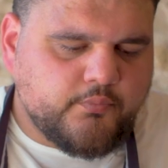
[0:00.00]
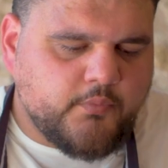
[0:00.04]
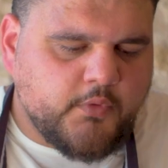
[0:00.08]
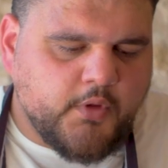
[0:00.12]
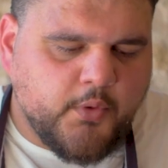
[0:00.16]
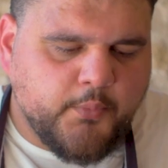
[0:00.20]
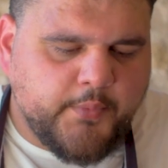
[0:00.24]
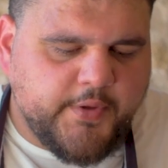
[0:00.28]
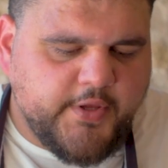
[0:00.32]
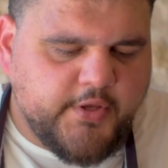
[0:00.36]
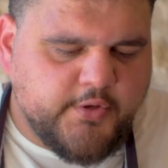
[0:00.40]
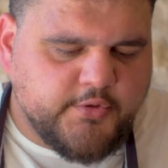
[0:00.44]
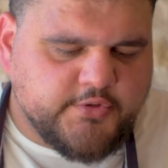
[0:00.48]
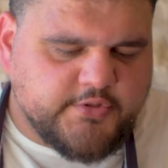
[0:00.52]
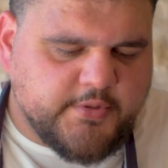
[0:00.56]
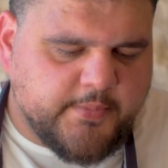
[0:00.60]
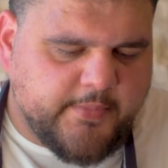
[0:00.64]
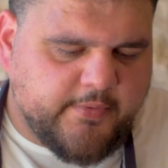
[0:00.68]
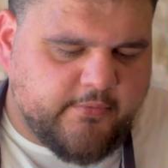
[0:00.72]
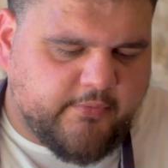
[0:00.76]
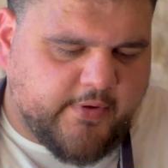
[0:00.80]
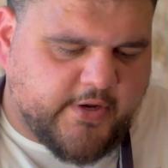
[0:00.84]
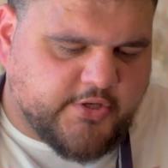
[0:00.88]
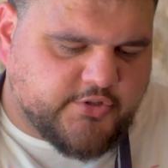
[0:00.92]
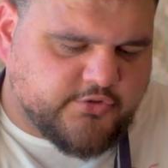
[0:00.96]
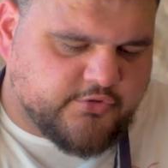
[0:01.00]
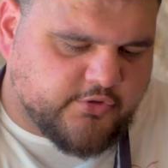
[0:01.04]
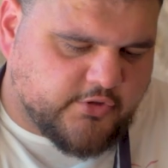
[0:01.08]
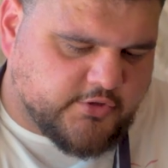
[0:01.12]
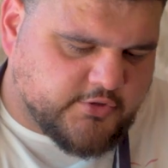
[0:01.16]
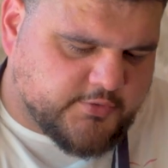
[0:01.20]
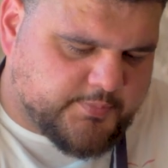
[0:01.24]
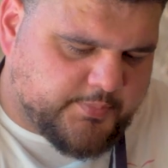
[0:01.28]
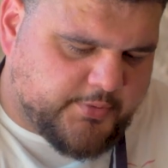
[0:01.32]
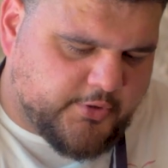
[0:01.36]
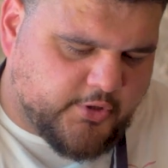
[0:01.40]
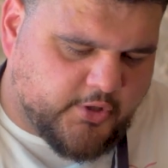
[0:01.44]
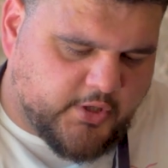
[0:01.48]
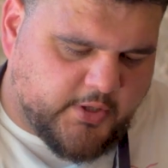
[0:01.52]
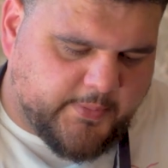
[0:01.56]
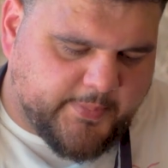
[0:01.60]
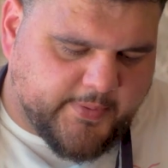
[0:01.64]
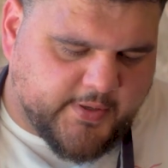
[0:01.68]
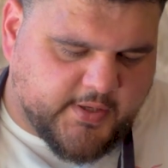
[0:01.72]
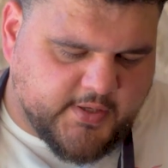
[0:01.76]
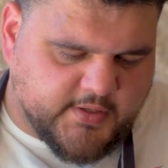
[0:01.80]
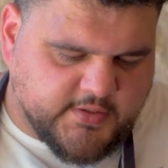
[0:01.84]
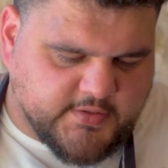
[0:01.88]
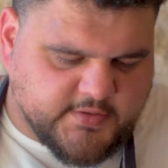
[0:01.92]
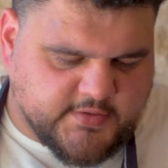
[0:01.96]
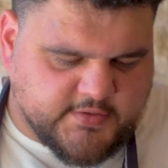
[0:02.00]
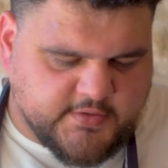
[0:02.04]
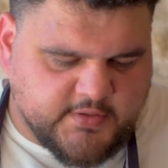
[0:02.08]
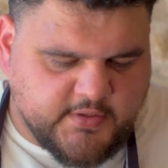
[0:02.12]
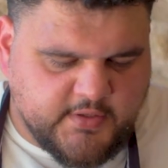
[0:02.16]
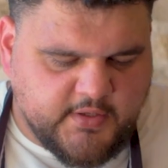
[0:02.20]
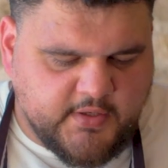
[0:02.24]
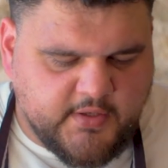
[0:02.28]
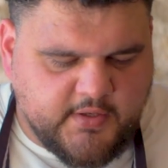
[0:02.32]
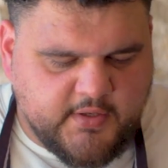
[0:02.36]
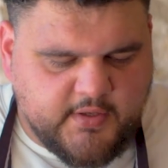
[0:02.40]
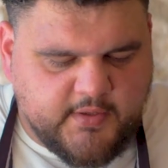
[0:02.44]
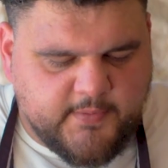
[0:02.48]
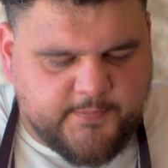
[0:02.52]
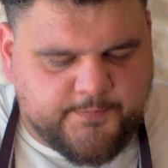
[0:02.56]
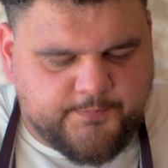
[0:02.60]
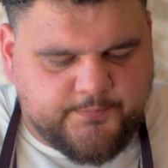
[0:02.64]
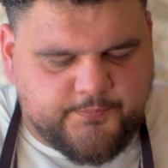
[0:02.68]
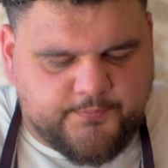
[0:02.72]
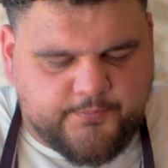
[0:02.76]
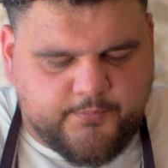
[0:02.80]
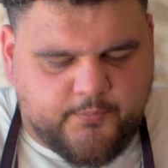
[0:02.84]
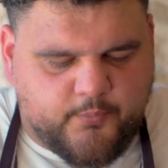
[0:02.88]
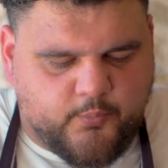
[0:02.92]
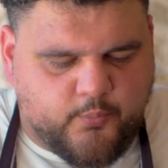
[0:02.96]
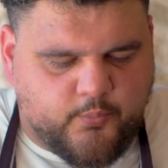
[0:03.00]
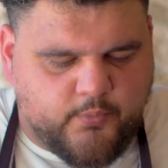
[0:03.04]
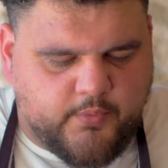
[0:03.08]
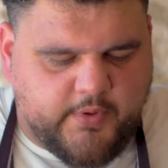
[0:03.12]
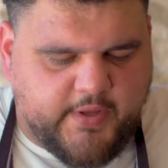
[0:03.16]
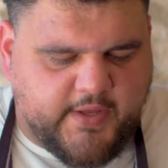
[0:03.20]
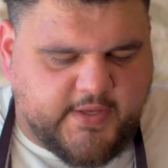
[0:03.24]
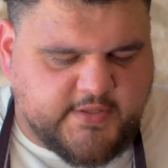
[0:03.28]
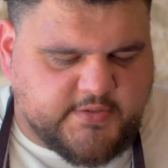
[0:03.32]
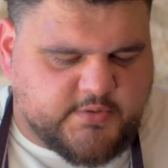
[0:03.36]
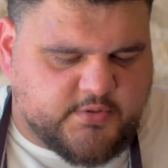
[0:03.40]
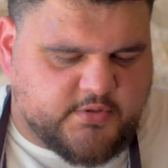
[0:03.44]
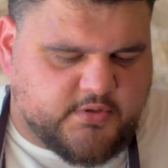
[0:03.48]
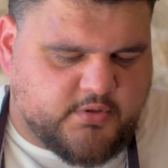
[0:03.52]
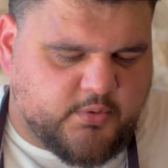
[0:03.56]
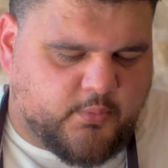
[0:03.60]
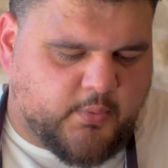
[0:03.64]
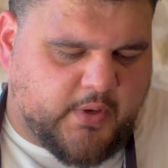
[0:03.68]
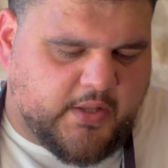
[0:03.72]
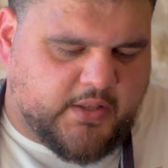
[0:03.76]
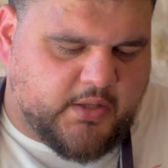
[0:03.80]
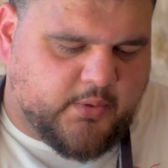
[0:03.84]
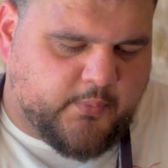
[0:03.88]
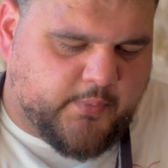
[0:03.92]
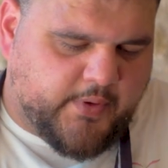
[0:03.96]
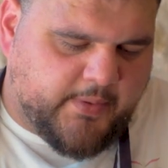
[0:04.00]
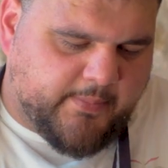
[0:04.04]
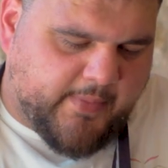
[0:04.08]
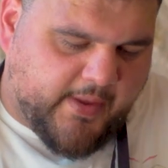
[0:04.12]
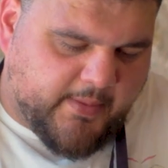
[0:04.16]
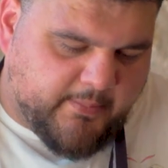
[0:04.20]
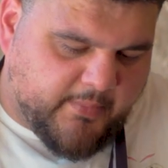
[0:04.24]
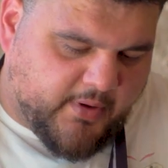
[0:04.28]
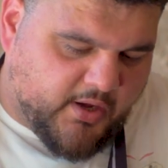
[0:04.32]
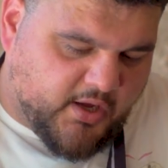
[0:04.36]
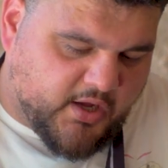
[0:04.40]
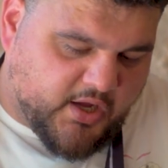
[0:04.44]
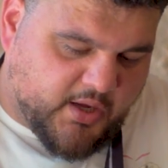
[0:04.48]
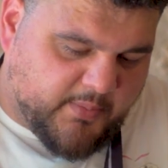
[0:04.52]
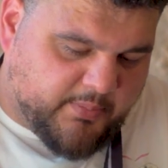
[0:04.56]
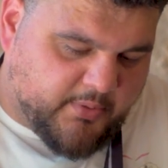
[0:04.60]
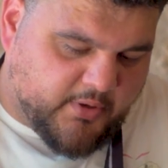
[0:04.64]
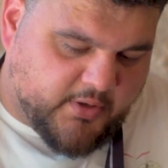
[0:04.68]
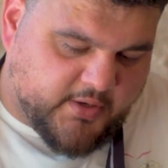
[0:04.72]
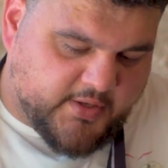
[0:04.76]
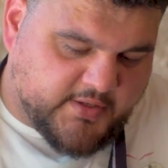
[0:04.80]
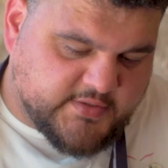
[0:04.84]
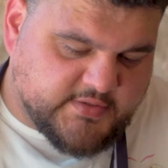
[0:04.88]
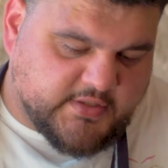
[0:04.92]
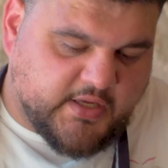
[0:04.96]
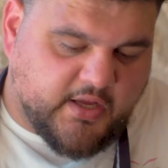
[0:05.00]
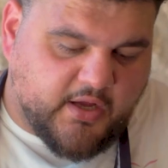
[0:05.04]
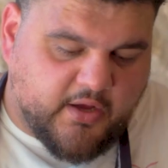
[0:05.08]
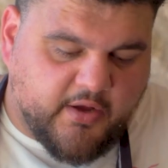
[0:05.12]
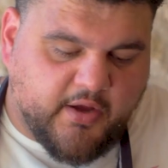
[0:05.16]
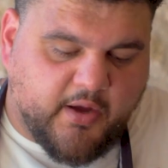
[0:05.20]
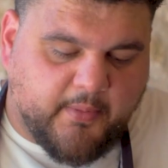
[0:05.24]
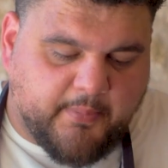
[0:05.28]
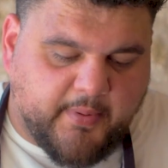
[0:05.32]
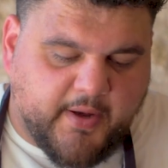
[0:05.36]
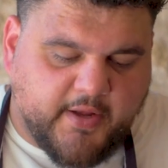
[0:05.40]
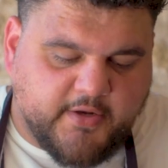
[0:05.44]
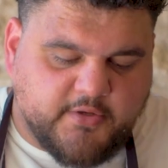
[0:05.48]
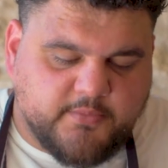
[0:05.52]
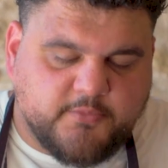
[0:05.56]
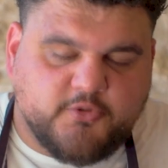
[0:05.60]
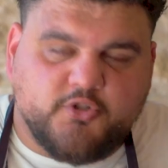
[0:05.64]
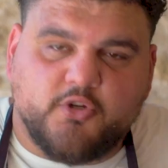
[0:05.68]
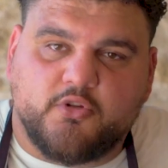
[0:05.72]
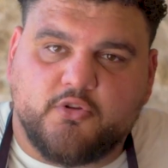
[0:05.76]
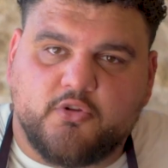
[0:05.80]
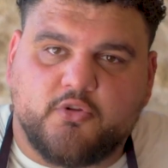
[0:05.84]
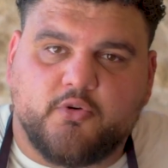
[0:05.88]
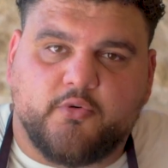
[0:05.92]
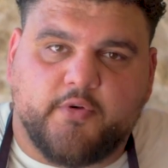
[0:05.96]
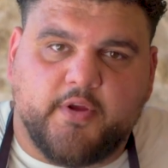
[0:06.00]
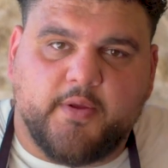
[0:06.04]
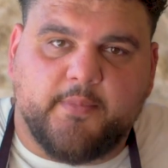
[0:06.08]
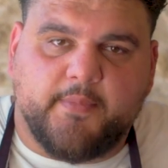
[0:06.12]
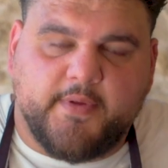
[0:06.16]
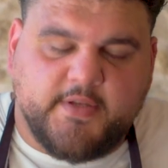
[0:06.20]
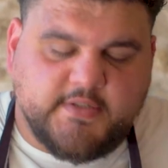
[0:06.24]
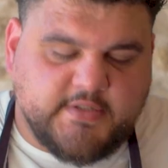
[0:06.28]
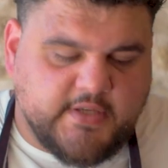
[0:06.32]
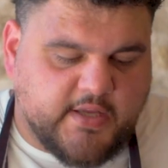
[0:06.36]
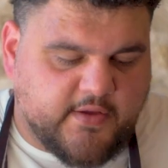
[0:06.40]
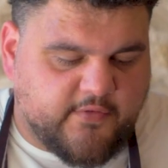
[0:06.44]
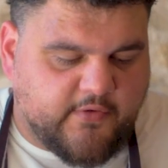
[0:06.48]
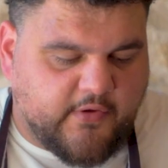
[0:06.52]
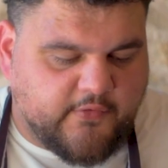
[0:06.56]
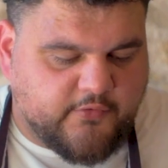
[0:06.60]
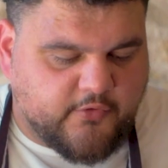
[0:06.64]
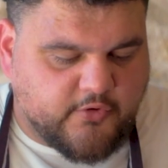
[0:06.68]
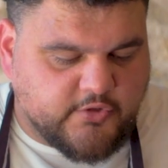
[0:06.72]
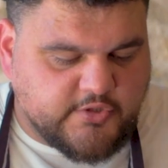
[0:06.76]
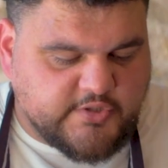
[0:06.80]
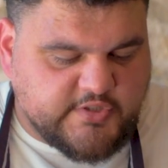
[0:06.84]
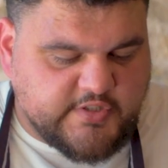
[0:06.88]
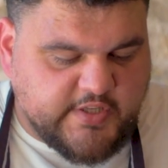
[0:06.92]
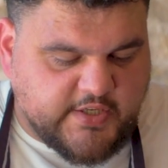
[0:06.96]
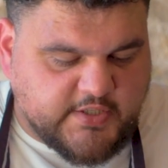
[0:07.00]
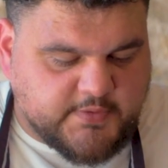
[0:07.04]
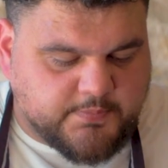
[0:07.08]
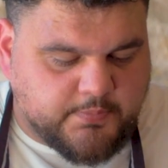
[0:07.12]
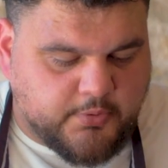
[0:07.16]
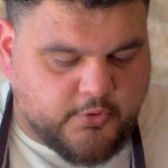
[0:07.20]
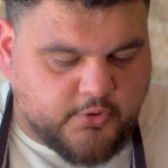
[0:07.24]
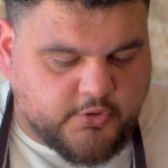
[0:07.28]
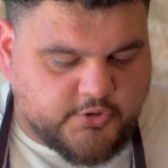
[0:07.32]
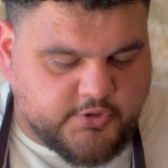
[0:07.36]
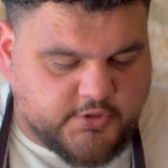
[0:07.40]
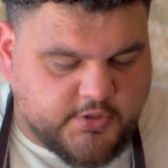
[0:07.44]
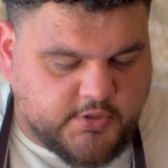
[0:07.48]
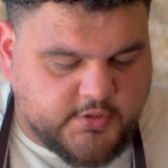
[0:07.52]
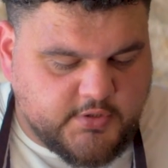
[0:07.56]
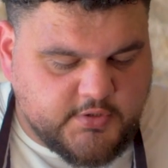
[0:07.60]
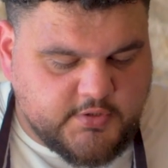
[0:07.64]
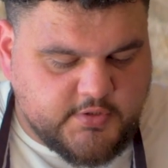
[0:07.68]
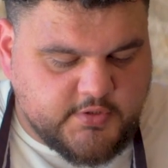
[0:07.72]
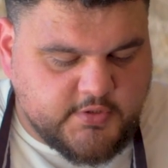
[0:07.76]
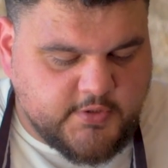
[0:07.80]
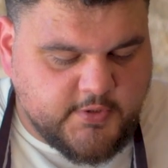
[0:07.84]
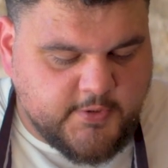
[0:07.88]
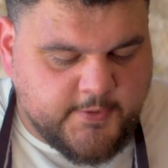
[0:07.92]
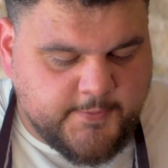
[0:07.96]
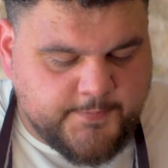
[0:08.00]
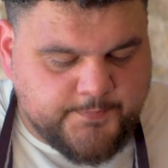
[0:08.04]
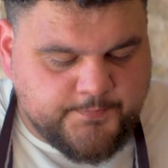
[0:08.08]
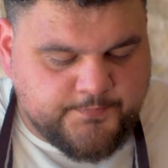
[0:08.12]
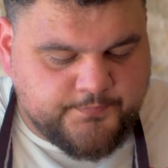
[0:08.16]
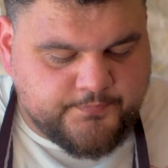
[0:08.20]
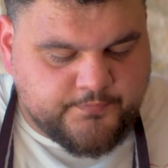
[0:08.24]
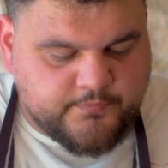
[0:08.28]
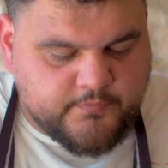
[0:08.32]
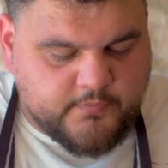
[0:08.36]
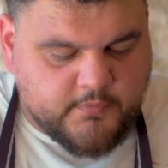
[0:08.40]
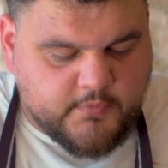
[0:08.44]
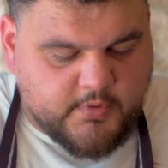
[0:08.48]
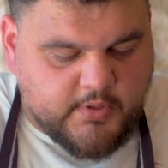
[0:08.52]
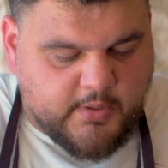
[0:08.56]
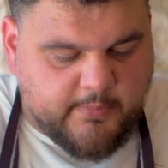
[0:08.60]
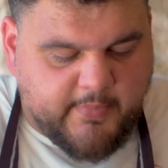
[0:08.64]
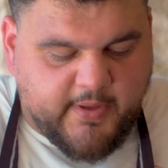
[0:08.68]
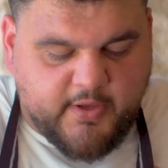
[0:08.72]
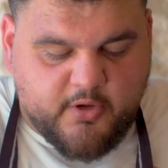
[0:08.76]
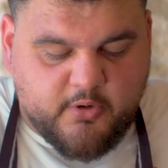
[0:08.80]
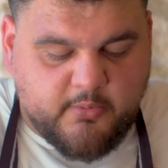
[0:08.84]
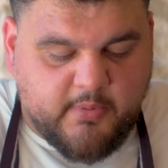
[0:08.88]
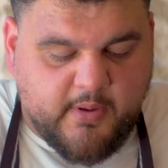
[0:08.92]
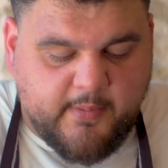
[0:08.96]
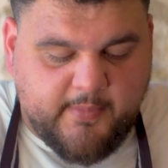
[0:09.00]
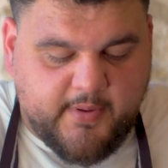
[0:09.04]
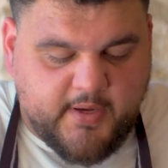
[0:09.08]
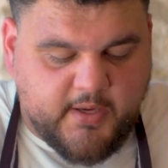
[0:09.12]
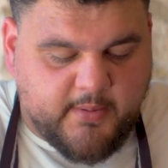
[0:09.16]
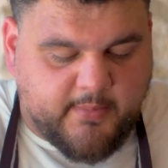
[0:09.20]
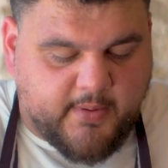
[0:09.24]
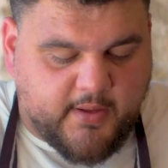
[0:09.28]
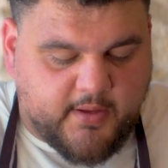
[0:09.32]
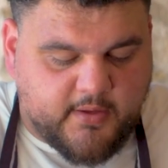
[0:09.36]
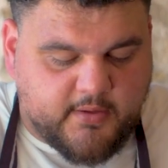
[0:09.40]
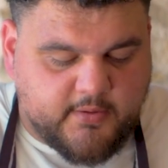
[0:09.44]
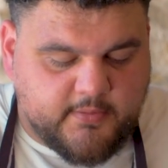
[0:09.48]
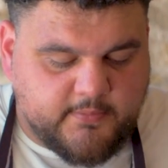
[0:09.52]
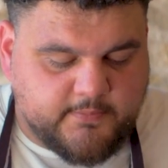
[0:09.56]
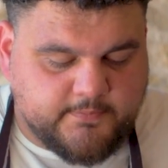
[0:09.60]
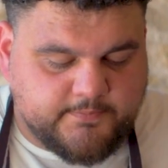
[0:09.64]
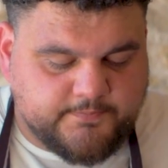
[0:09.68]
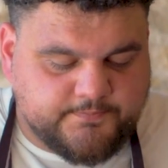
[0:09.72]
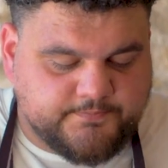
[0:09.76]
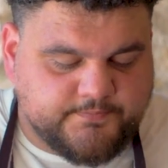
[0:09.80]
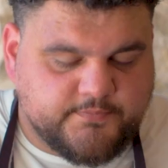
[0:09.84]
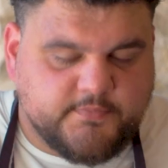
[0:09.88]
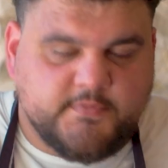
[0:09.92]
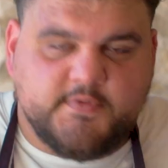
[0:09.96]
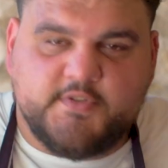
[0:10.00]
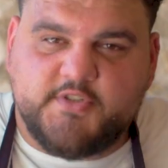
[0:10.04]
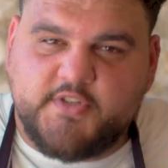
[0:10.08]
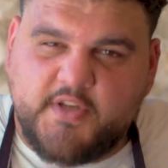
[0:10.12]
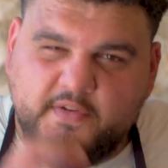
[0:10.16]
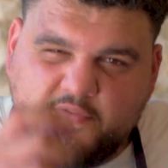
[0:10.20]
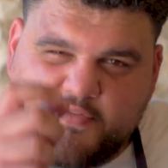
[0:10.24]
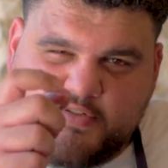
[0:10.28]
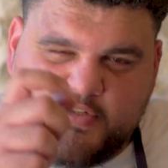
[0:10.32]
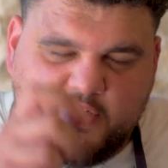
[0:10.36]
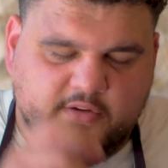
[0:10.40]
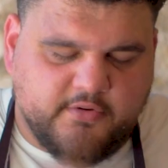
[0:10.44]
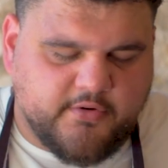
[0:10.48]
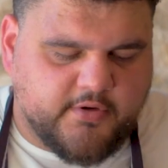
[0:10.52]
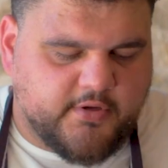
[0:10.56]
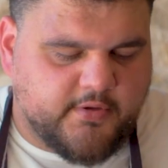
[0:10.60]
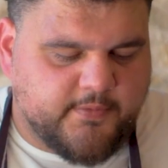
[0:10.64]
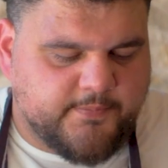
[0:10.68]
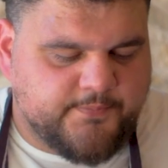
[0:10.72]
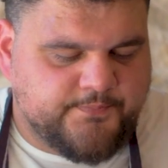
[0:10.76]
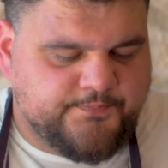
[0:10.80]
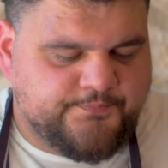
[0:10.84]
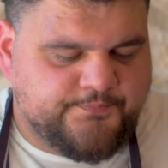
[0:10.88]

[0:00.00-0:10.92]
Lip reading: We use them in restaurants purely because it's the one that we make markup on. It's like, oh, I'll buy John Dory. It means I've got 6 portions and make all my money back. It's a chef's secret.